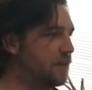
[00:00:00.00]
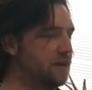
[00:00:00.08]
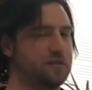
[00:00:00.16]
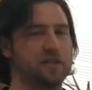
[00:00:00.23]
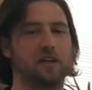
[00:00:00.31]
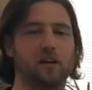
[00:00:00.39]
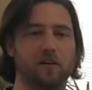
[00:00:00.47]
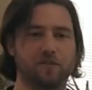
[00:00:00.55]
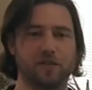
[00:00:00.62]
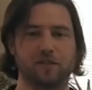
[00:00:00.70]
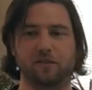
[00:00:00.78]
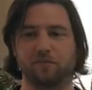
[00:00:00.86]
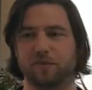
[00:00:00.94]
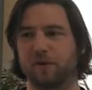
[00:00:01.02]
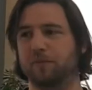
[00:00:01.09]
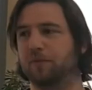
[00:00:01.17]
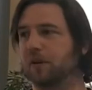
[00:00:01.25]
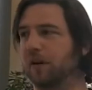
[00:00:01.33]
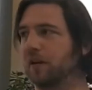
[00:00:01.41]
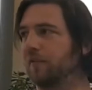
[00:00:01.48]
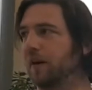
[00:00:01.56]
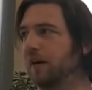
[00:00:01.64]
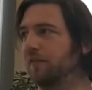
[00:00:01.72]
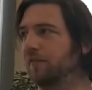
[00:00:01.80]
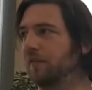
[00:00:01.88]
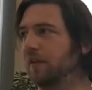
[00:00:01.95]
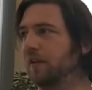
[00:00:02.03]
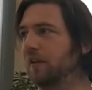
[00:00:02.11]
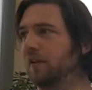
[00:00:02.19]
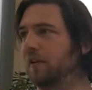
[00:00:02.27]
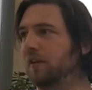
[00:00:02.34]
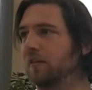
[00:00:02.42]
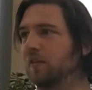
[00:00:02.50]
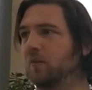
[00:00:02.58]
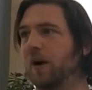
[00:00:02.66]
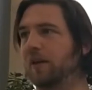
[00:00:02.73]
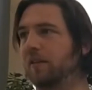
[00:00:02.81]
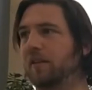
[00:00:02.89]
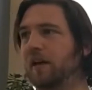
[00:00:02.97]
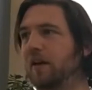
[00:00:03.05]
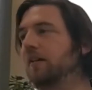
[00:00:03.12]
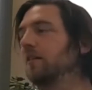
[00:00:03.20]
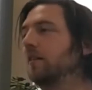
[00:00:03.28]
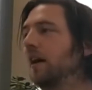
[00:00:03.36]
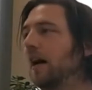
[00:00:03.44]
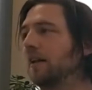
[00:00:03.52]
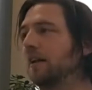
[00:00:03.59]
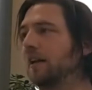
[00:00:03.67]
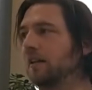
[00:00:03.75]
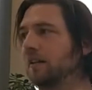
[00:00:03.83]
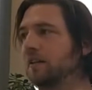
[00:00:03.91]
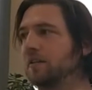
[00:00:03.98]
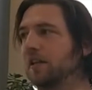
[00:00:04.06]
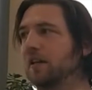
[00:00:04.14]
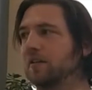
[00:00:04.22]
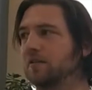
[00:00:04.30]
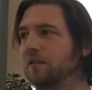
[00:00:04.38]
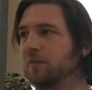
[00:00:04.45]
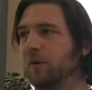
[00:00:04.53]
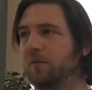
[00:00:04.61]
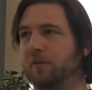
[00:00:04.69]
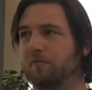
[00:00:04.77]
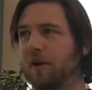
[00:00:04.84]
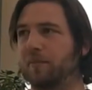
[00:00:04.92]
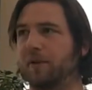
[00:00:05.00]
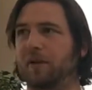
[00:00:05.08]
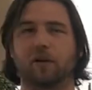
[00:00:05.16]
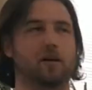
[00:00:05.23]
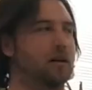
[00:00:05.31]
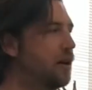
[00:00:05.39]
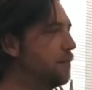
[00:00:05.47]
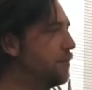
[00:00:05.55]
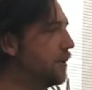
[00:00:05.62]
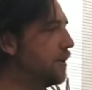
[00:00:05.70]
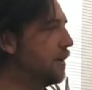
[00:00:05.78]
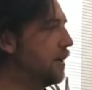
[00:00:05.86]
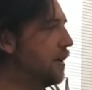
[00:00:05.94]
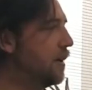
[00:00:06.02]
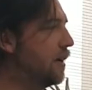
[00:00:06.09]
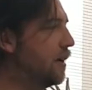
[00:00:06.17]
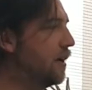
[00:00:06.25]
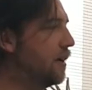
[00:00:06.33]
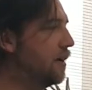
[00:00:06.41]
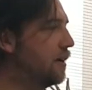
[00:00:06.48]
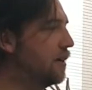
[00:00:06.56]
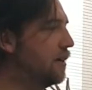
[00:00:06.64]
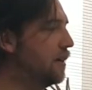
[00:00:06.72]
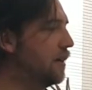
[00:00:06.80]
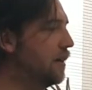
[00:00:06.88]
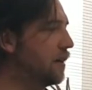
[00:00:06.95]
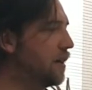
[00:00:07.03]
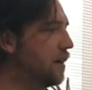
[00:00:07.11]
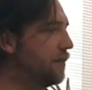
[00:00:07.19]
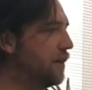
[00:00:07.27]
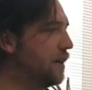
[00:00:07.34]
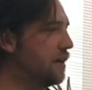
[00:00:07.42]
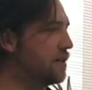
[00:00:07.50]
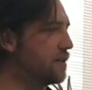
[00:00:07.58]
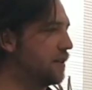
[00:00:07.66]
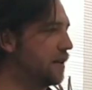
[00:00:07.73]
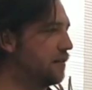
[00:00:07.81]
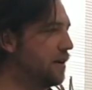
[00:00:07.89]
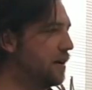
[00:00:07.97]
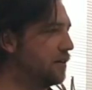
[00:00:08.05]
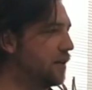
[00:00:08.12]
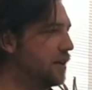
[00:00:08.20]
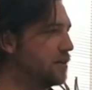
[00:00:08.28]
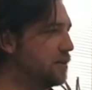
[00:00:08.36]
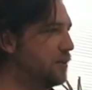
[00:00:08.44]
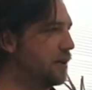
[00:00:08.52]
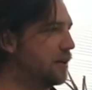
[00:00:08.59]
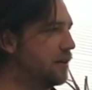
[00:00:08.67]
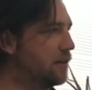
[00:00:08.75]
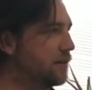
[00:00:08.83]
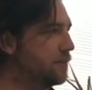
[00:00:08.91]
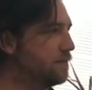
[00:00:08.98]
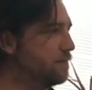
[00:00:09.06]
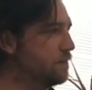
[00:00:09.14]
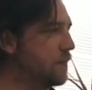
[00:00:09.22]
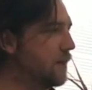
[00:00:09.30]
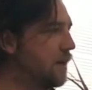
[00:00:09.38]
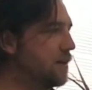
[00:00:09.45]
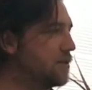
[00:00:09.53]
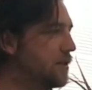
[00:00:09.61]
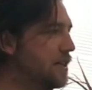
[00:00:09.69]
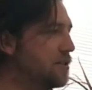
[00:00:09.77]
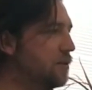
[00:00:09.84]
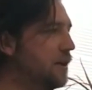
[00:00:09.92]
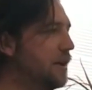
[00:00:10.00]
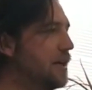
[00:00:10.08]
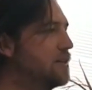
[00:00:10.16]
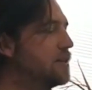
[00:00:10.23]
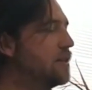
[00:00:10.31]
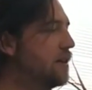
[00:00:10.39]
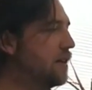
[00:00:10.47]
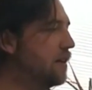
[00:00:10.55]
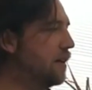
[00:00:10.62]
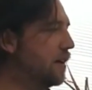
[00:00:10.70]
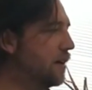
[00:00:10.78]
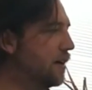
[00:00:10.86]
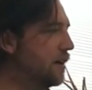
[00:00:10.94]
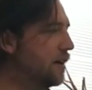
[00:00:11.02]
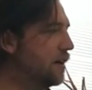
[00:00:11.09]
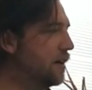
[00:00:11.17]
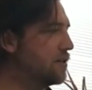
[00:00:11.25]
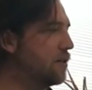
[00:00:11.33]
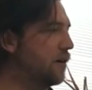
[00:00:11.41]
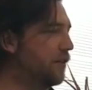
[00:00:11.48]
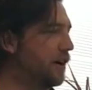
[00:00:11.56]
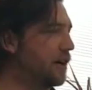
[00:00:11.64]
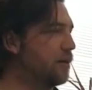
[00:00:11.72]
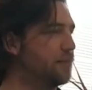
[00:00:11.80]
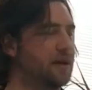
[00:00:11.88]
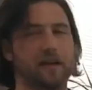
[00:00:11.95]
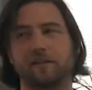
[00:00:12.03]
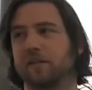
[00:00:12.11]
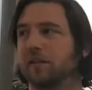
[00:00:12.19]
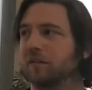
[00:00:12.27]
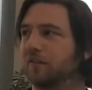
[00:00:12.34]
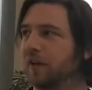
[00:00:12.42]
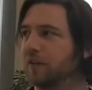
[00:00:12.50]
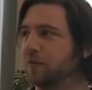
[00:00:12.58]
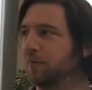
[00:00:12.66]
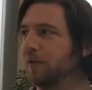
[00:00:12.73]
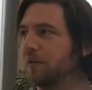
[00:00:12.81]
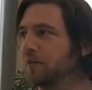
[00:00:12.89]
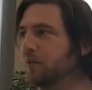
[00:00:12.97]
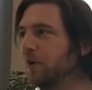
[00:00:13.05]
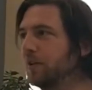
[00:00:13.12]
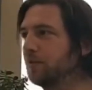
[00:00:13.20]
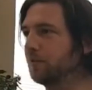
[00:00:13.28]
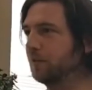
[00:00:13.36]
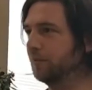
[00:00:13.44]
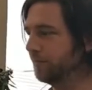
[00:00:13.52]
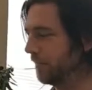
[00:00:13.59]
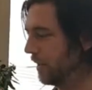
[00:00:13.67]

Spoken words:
Obviously in a lot of systems people kind of have the way that they're handling these things, and you might want to wrap it all up in a kind of in something around the HTTP client. So that's all it is. It's not a very complicated interface, but it's quite useful.